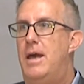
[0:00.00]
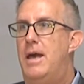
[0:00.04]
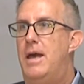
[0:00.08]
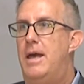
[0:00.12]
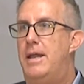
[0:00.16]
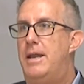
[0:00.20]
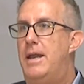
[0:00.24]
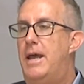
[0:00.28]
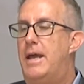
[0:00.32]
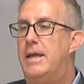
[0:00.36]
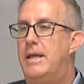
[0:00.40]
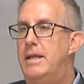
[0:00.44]

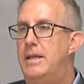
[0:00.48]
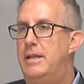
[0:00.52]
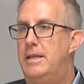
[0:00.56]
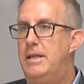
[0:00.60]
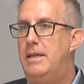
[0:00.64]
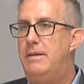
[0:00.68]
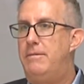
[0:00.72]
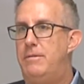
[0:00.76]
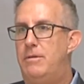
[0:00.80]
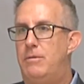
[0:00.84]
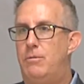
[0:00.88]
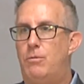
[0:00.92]
And I'm going to
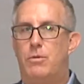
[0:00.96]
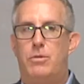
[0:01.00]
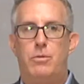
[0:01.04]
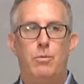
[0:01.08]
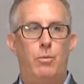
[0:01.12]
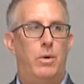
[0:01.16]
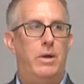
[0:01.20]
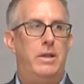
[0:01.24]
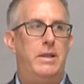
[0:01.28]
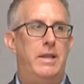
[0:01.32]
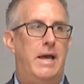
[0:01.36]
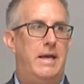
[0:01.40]
leave you with
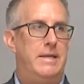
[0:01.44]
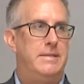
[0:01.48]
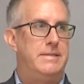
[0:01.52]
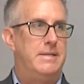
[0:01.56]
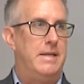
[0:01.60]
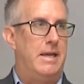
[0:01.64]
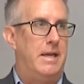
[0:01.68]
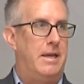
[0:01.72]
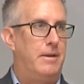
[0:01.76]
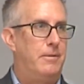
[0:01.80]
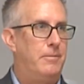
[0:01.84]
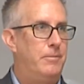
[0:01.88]
one last
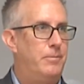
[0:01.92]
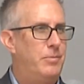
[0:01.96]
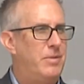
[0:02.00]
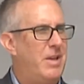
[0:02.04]
thing.